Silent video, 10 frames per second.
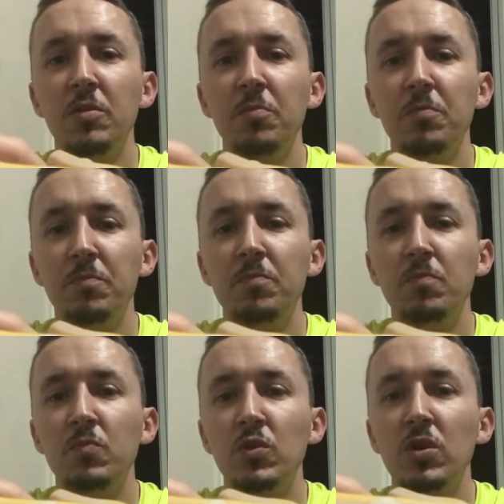the
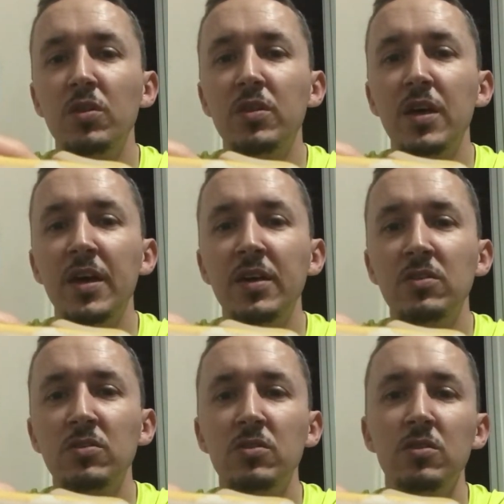good
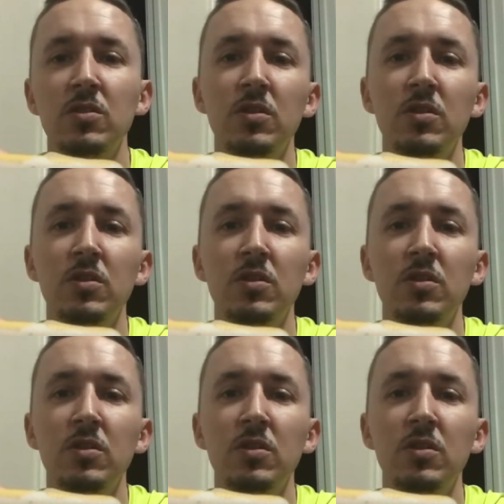things.